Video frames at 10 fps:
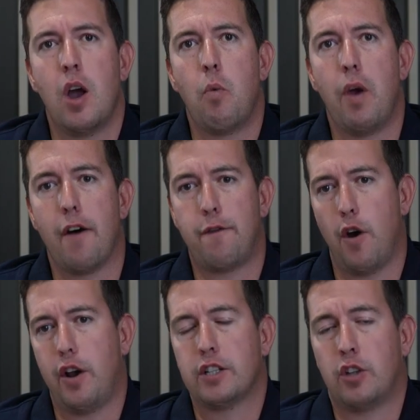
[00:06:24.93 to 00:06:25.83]
we are
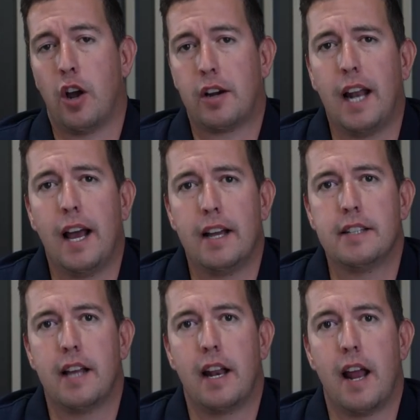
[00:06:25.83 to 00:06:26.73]
focused on our
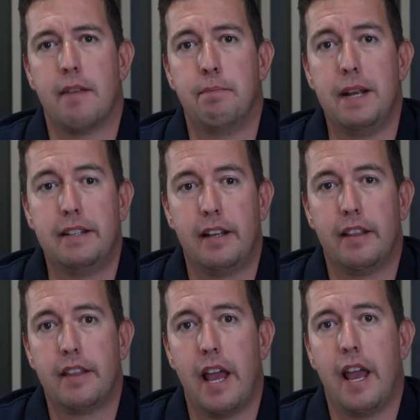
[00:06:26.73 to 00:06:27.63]
clients and
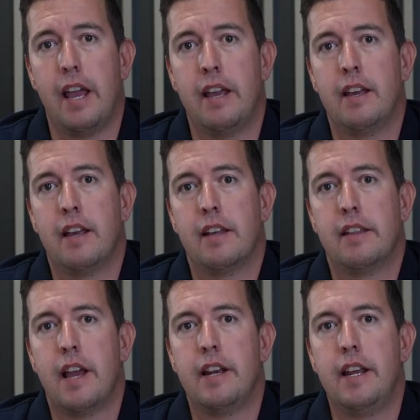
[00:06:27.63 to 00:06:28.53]
meeting their
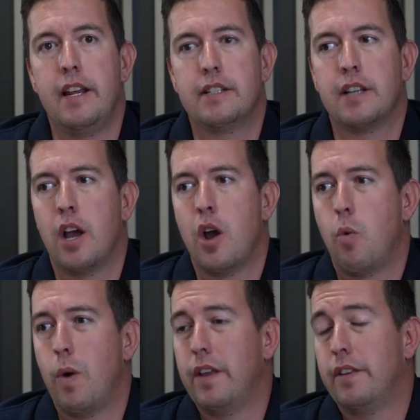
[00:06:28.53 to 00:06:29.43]
needs,
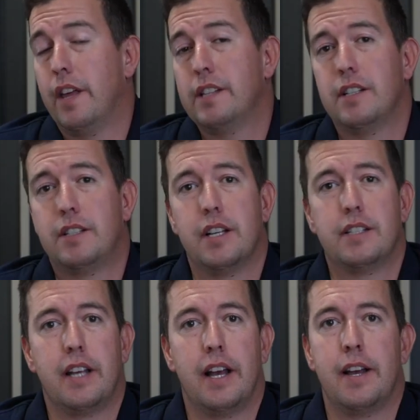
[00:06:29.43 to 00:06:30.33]
where this is
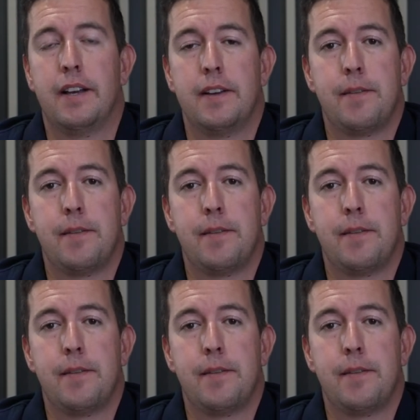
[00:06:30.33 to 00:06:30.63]
just us